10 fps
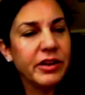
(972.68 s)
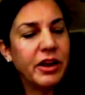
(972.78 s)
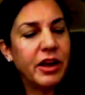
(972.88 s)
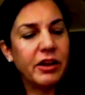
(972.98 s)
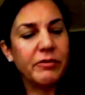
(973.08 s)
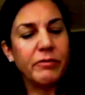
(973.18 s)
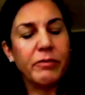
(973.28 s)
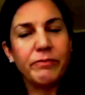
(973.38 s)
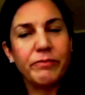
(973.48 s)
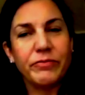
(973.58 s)

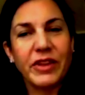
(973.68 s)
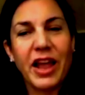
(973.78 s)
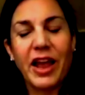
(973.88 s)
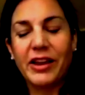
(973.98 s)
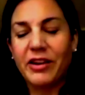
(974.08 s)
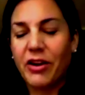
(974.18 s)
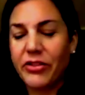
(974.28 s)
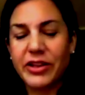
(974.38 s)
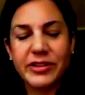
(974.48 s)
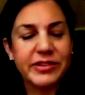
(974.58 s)
I call
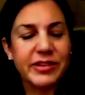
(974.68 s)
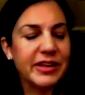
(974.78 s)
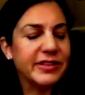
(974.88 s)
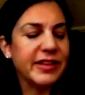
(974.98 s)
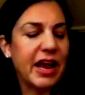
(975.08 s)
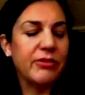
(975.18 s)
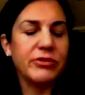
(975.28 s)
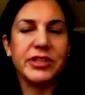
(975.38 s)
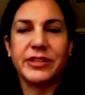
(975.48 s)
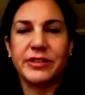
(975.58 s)
this like sound
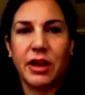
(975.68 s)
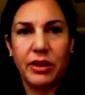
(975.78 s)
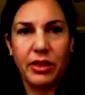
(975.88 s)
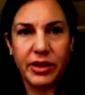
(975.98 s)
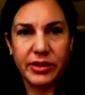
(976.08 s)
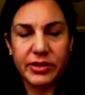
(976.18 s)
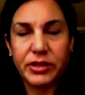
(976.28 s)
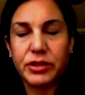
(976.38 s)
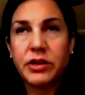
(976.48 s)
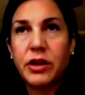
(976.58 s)
to
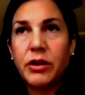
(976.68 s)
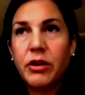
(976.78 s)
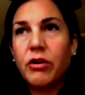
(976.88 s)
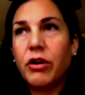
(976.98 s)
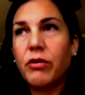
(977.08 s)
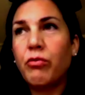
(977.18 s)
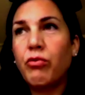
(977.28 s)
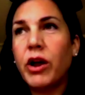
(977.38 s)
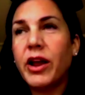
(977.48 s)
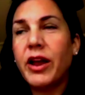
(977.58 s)
silence.
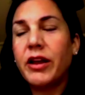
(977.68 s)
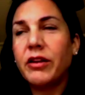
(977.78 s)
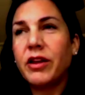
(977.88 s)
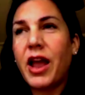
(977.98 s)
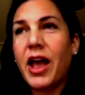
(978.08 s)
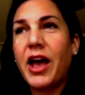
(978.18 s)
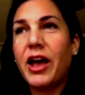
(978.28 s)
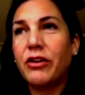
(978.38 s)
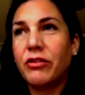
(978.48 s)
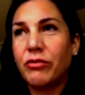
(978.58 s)
What I
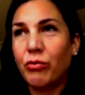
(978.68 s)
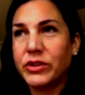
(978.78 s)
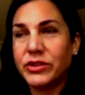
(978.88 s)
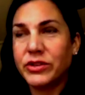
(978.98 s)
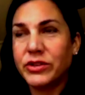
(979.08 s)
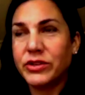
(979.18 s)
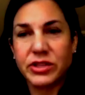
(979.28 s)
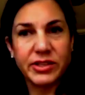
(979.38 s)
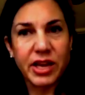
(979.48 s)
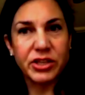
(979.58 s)
had was
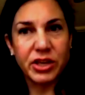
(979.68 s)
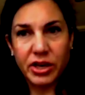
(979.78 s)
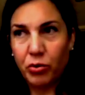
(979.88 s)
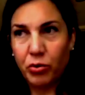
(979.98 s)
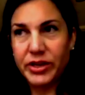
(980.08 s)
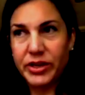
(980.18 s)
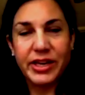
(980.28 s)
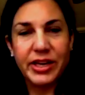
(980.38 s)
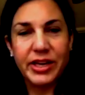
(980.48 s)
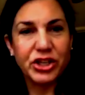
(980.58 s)
just such a
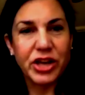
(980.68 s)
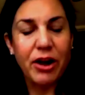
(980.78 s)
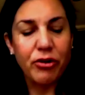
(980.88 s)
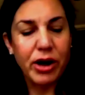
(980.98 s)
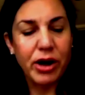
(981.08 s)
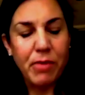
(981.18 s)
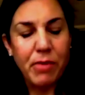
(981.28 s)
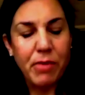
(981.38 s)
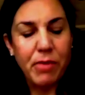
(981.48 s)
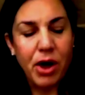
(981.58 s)
noisy, chattery
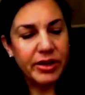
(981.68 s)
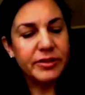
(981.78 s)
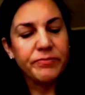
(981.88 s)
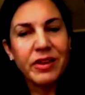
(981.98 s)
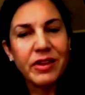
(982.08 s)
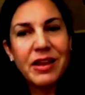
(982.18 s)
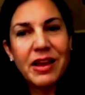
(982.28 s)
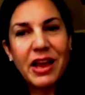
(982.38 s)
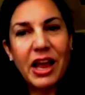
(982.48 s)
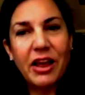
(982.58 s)
mind.
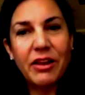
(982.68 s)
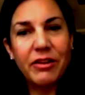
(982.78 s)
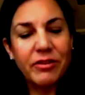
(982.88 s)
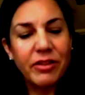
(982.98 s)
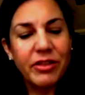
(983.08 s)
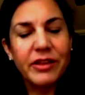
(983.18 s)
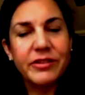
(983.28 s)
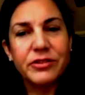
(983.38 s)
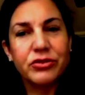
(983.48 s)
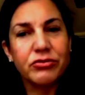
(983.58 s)
And
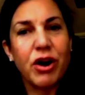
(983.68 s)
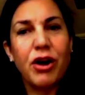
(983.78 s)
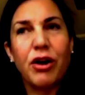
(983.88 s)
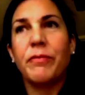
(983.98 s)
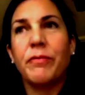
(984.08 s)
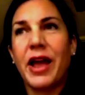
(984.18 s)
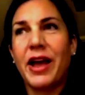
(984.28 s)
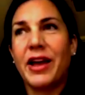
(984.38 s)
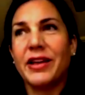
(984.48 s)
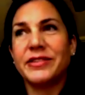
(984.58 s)
this
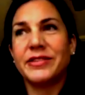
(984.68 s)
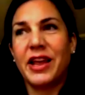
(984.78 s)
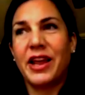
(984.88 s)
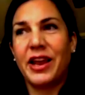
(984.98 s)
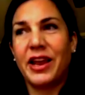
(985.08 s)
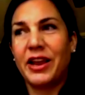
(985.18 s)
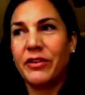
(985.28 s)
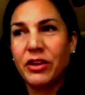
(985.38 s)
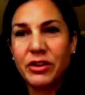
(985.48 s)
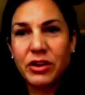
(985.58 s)
drum has
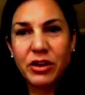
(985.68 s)
a